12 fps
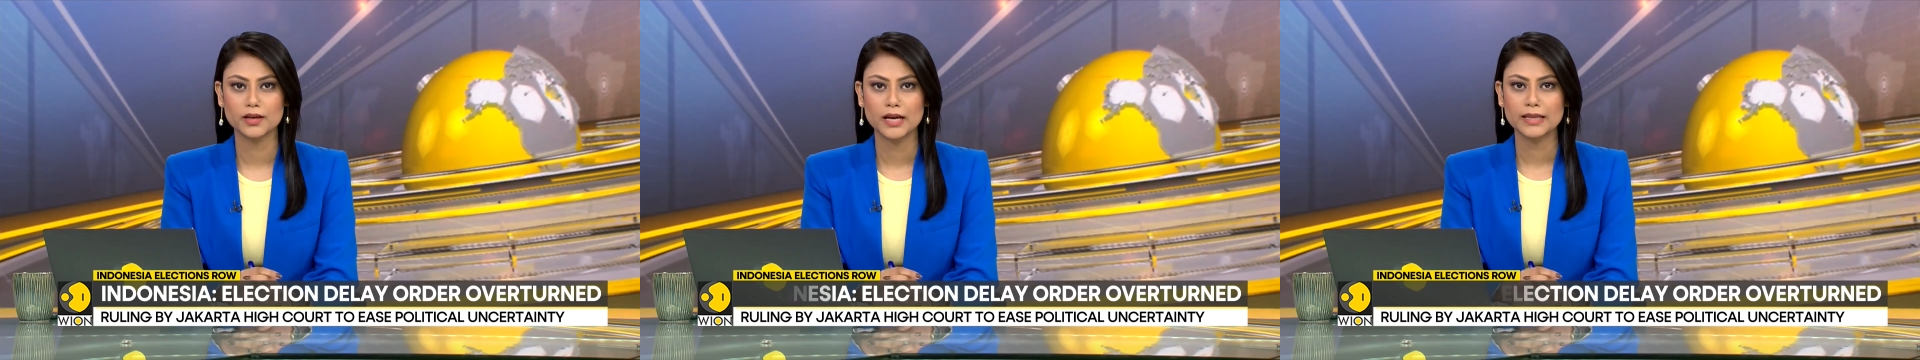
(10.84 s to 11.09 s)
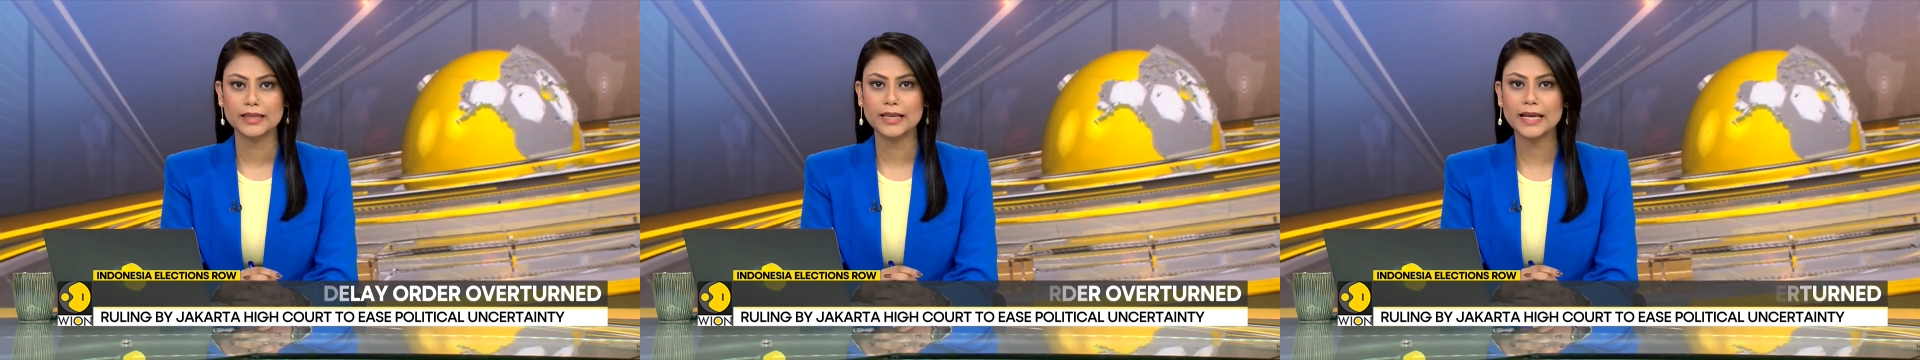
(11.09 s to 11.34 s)

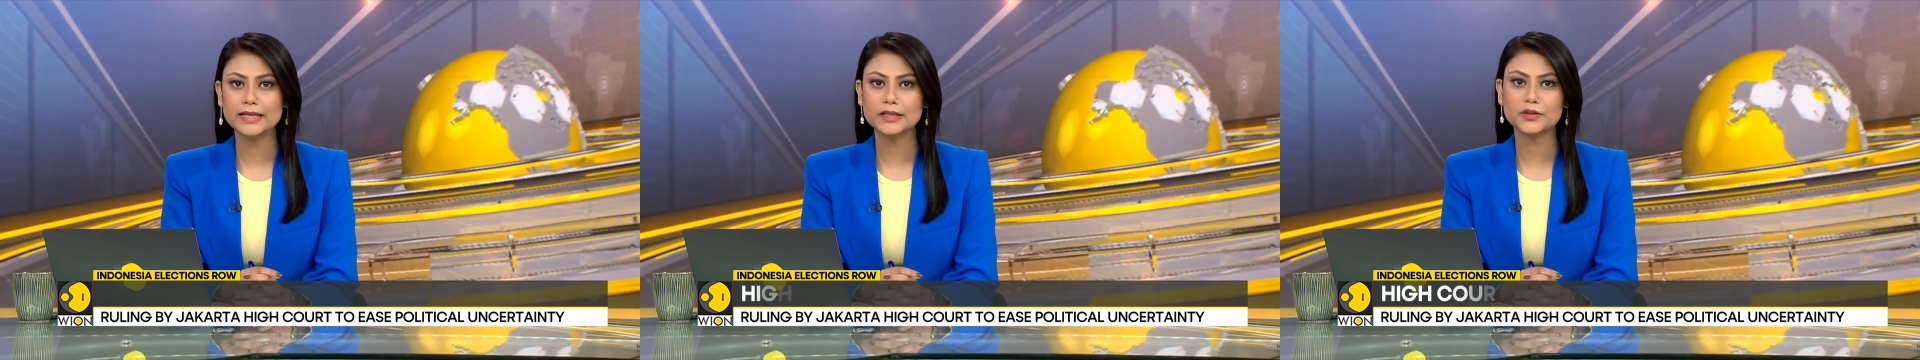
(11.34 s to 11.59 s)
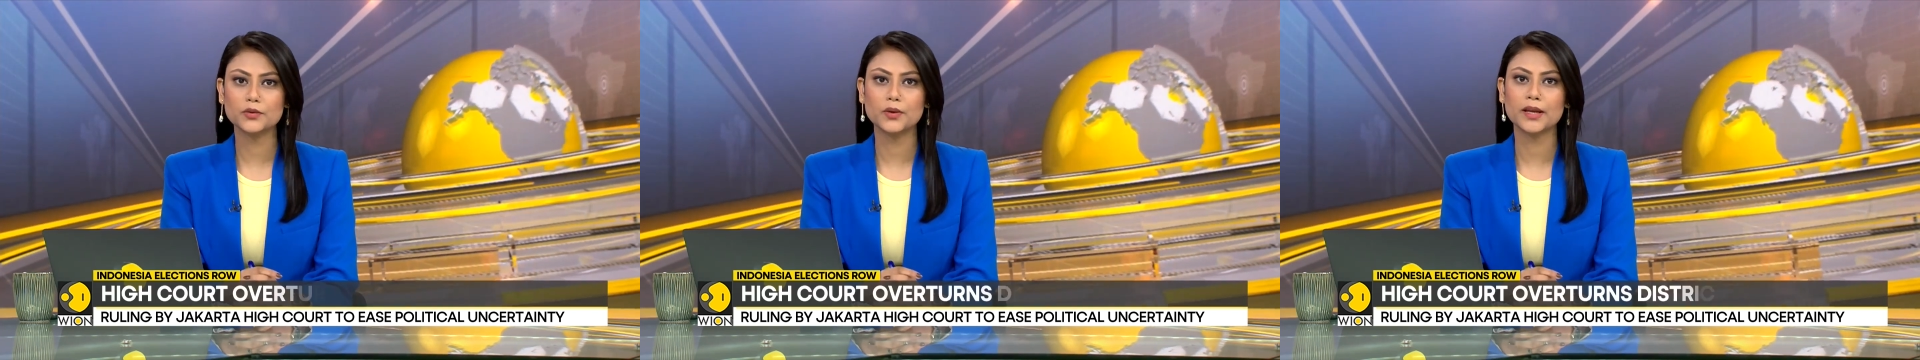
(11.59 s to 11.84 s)
The
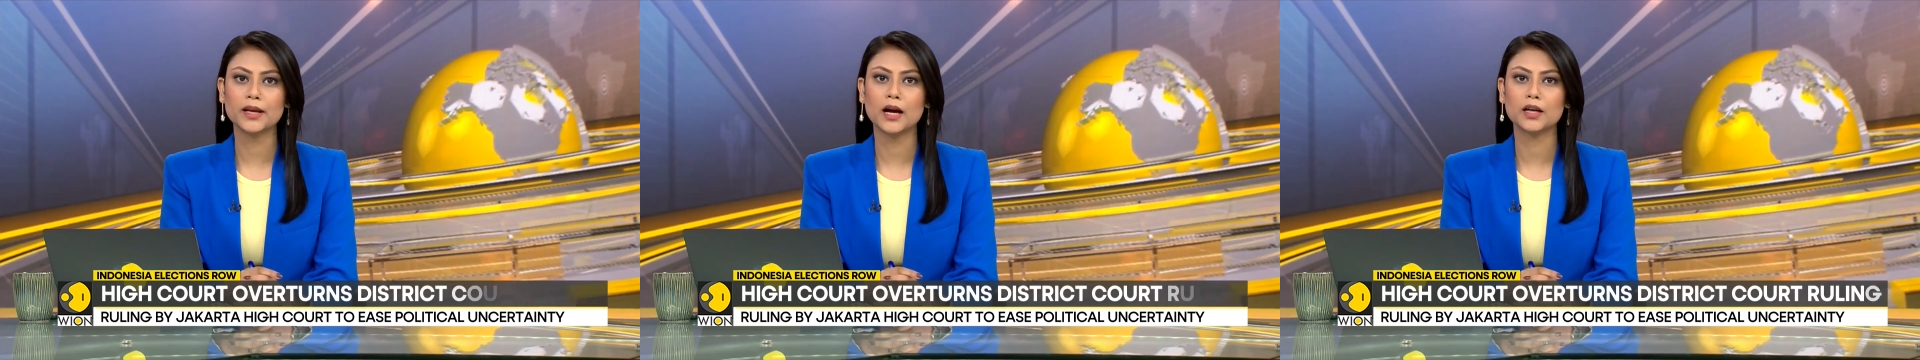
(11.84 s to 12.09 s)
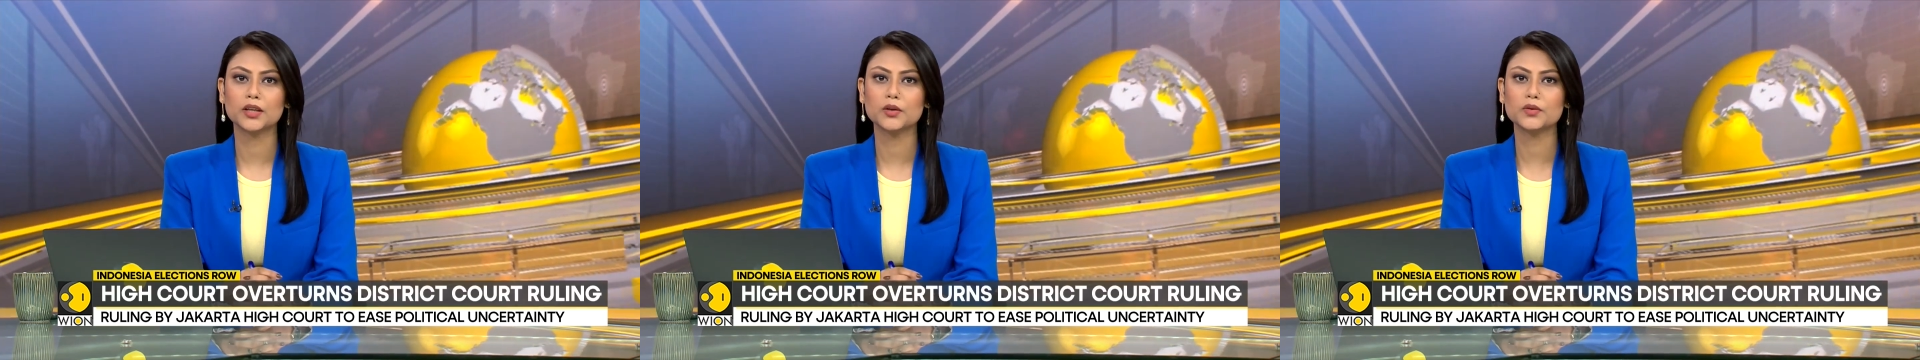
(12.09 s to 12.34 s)
latest ruling
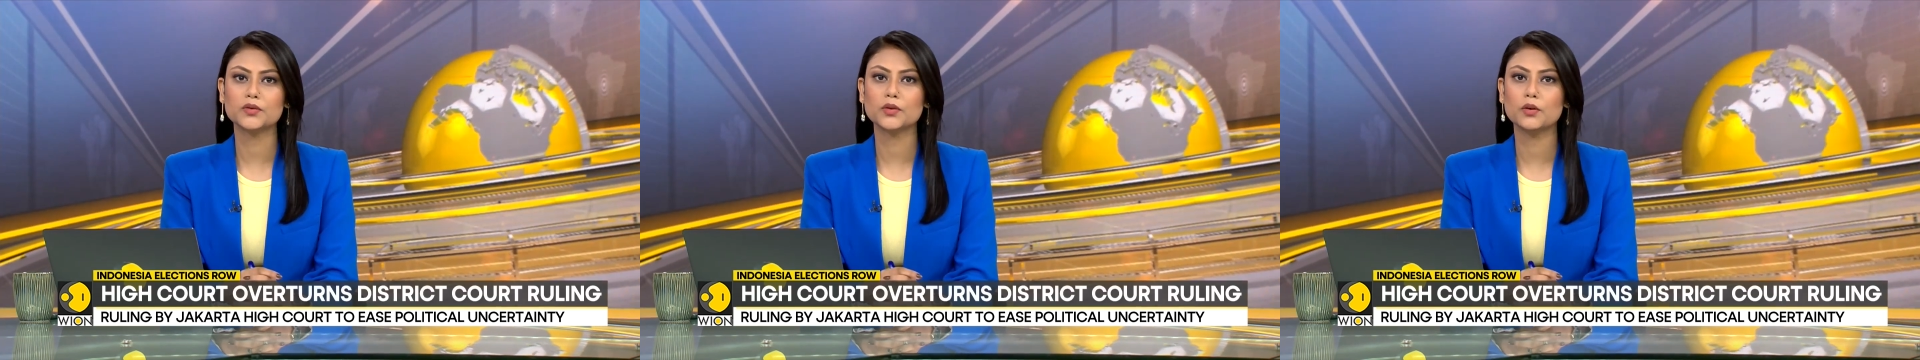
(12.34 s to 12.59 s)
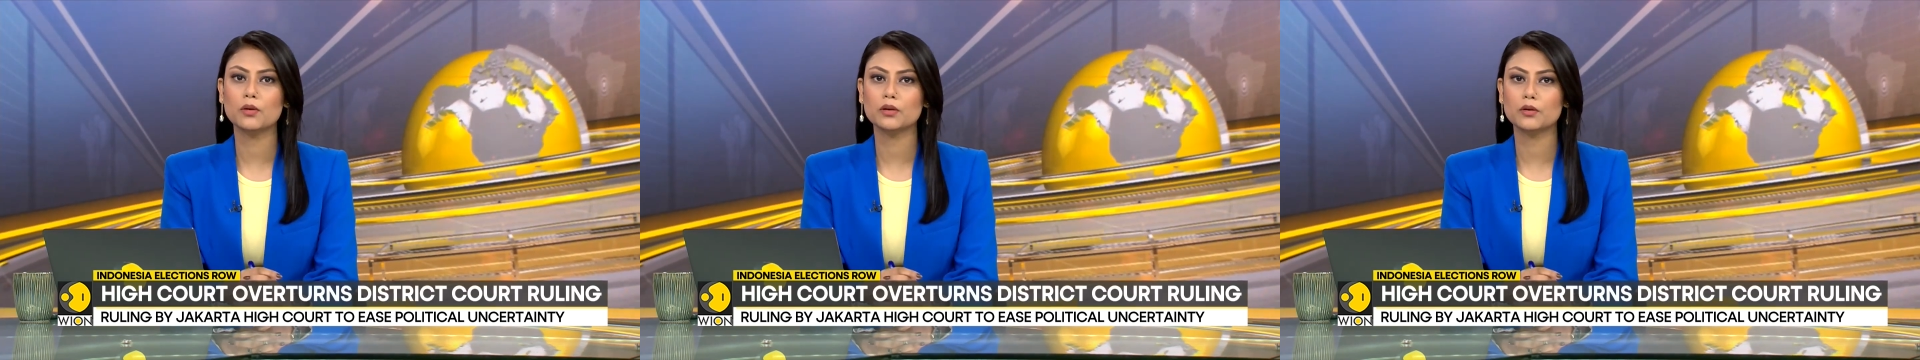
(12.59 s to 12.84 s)
argues the
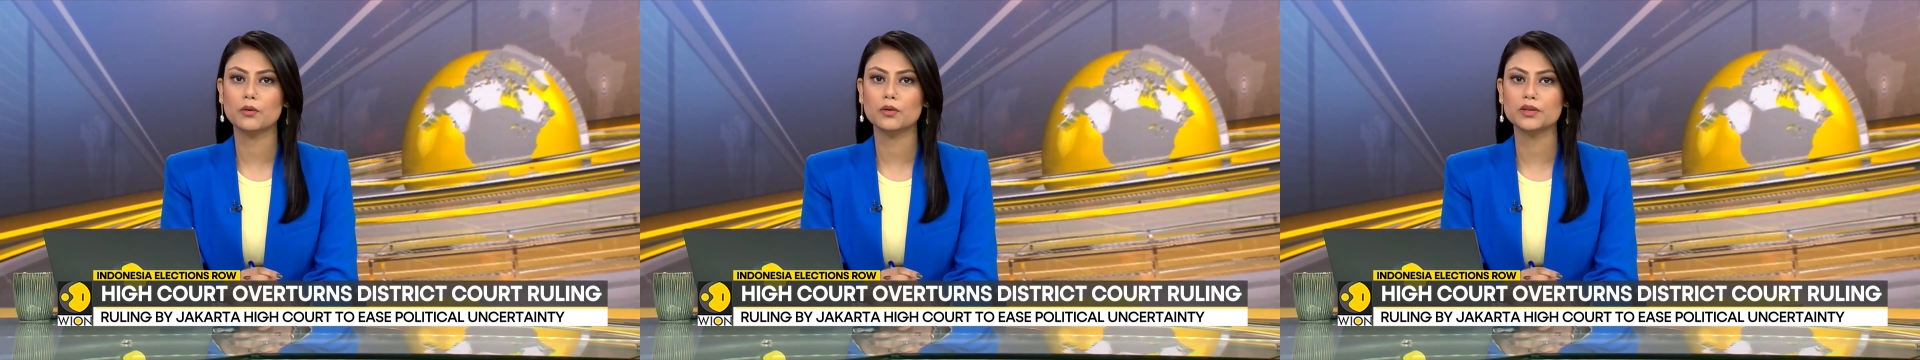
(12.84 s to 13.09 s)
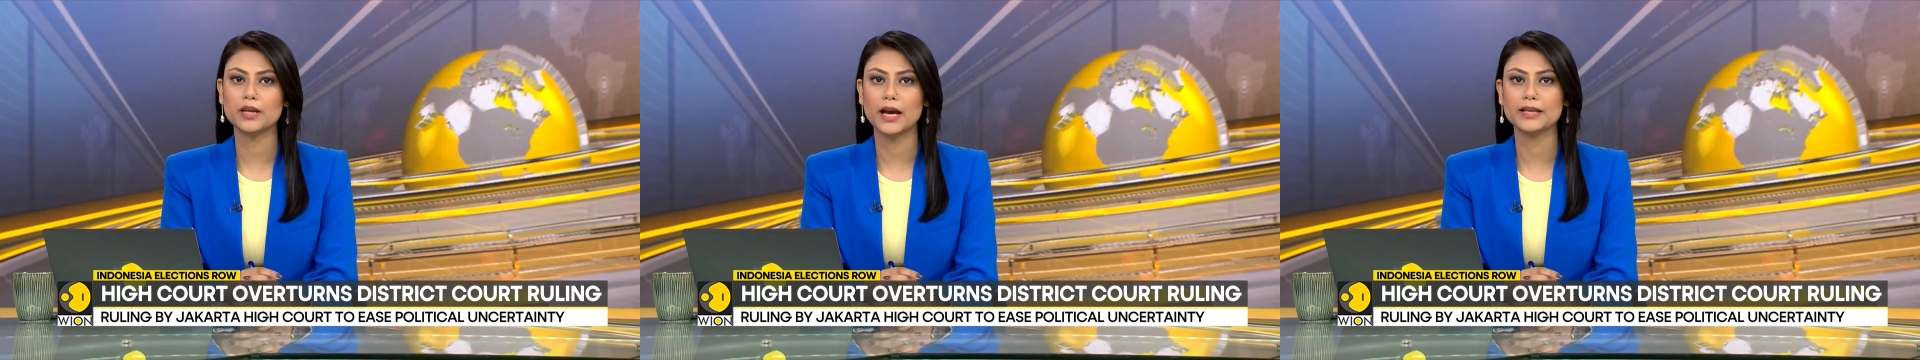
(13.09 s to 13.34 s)
lower
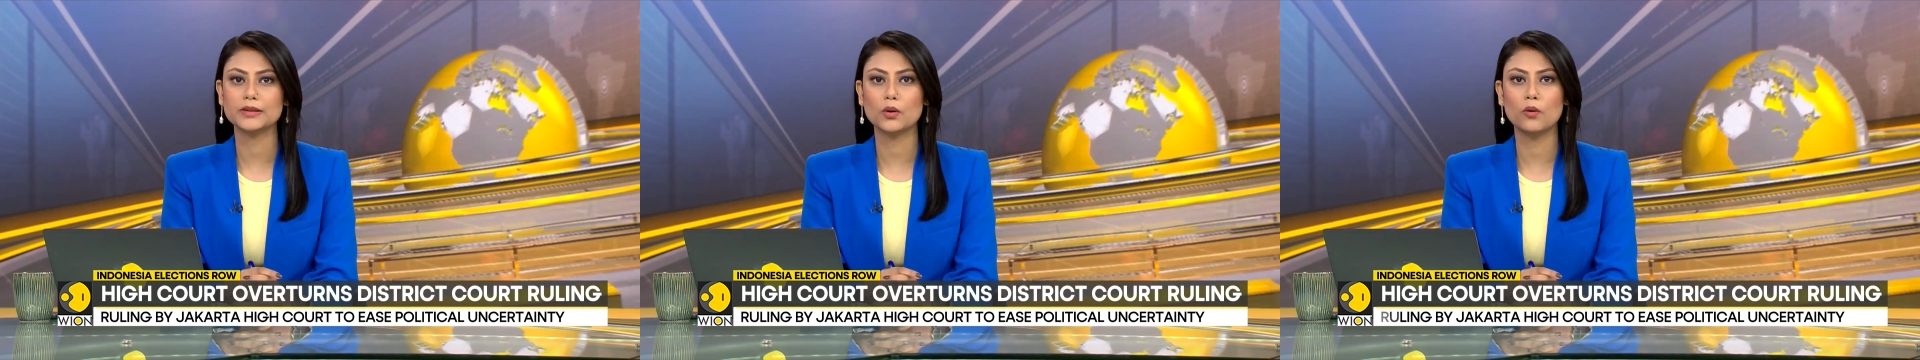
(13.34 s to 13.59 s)
court has